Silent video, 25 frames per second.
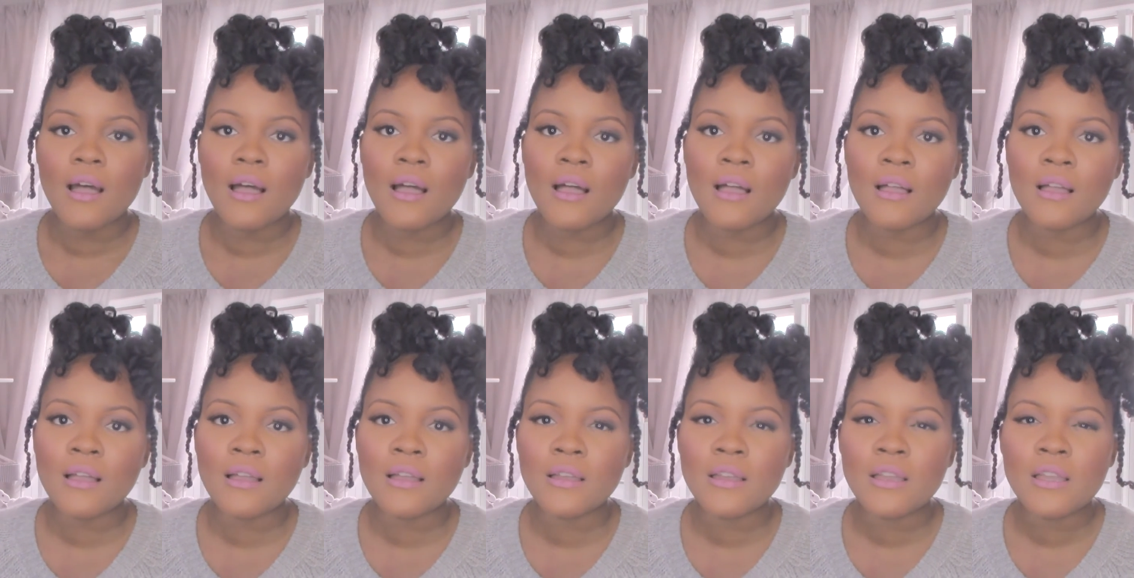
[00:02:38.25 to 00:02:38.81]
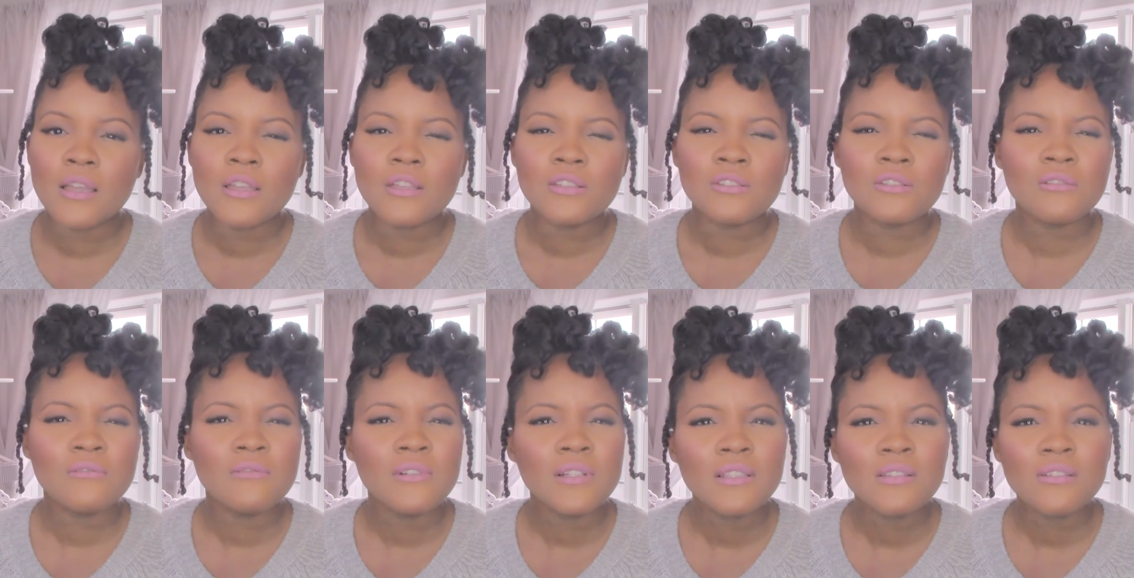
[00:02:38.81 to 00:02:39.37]
Uh,
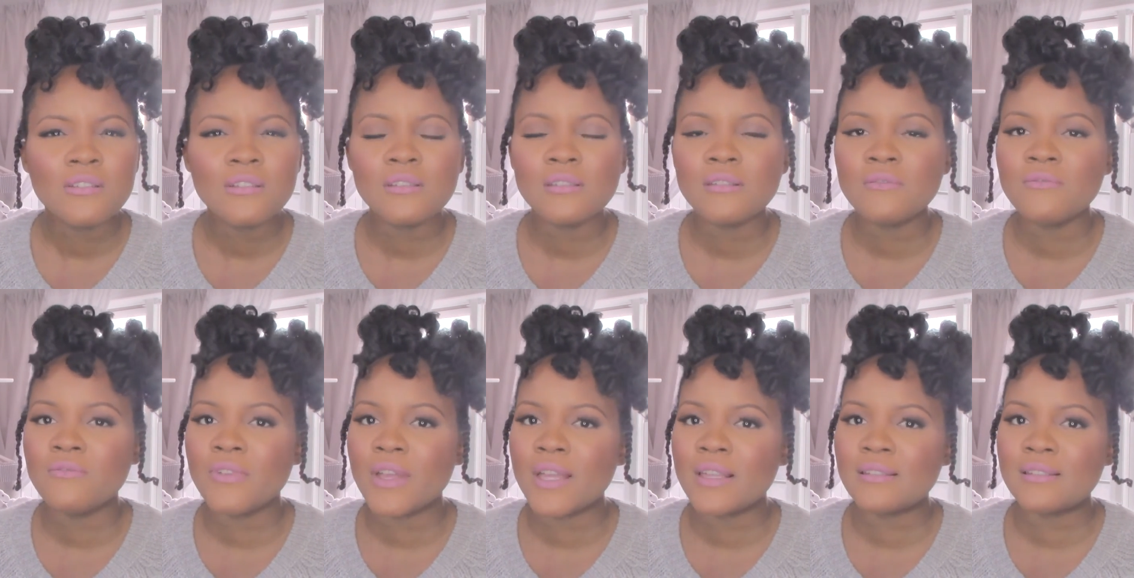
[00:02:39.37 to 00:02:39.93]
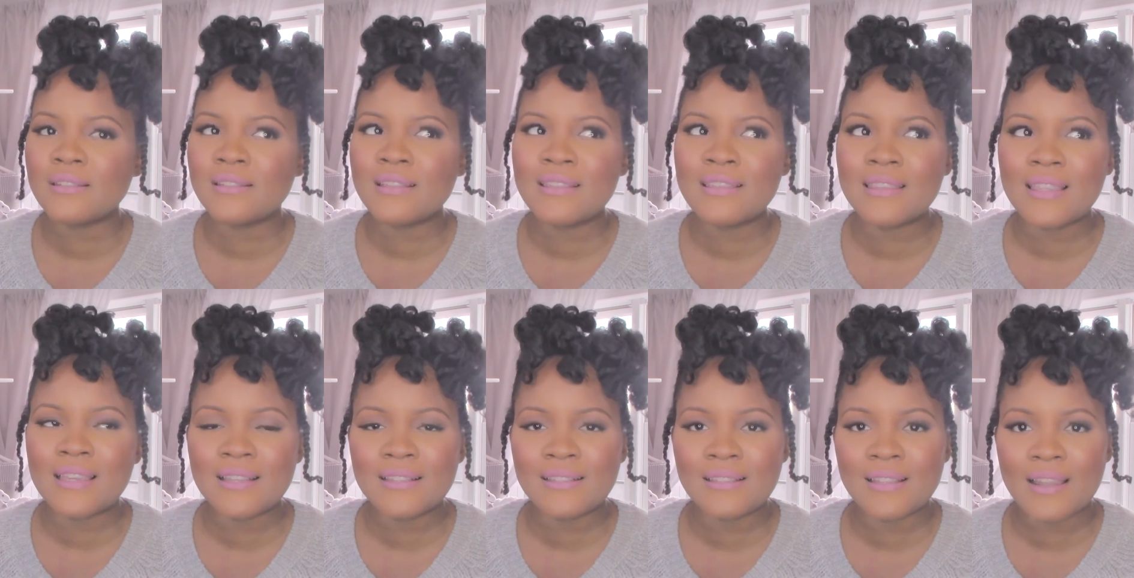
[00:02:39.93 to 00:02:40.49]
so really just invest in
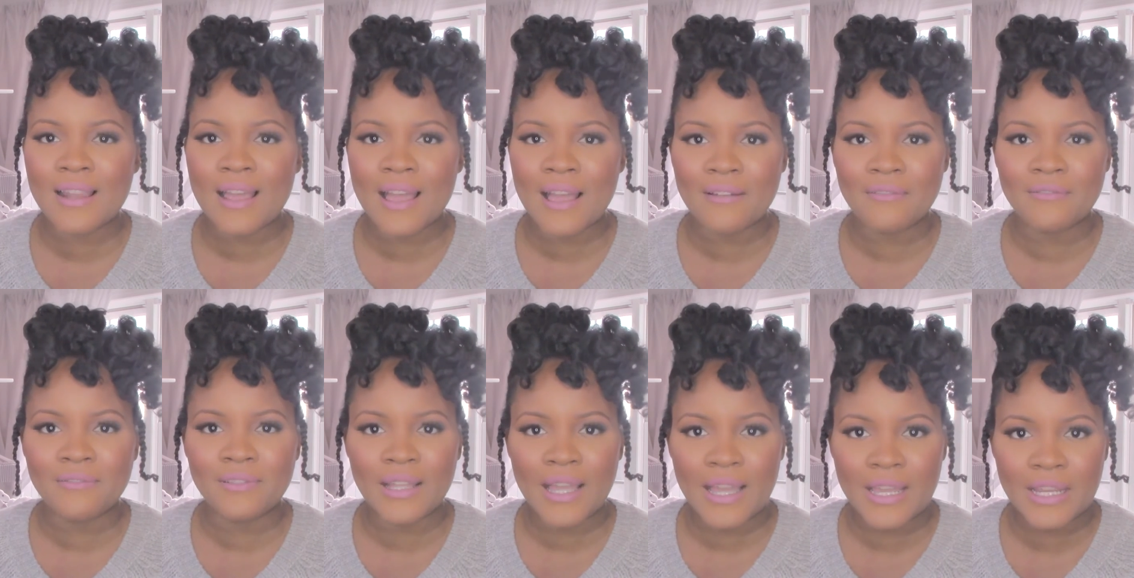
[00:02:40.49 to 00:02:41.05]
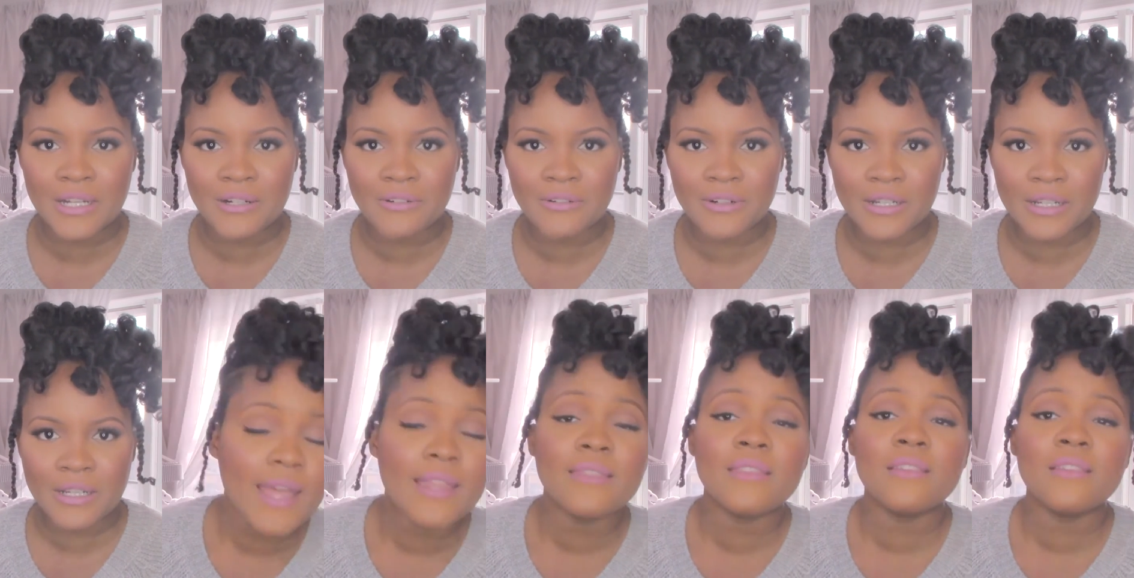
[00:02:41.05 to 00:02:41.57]
things that have Lycra.